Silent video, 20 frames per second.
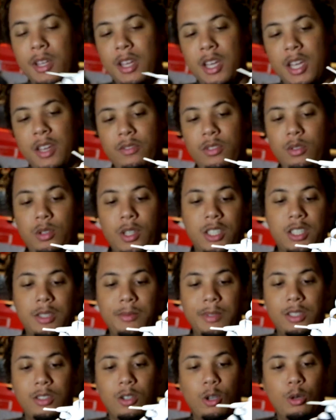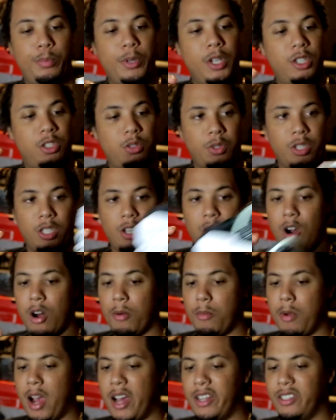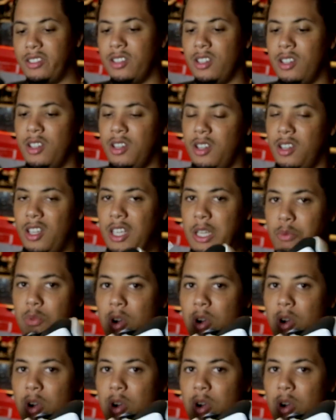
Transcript: If you look at some of his old pictures with the Carmines, he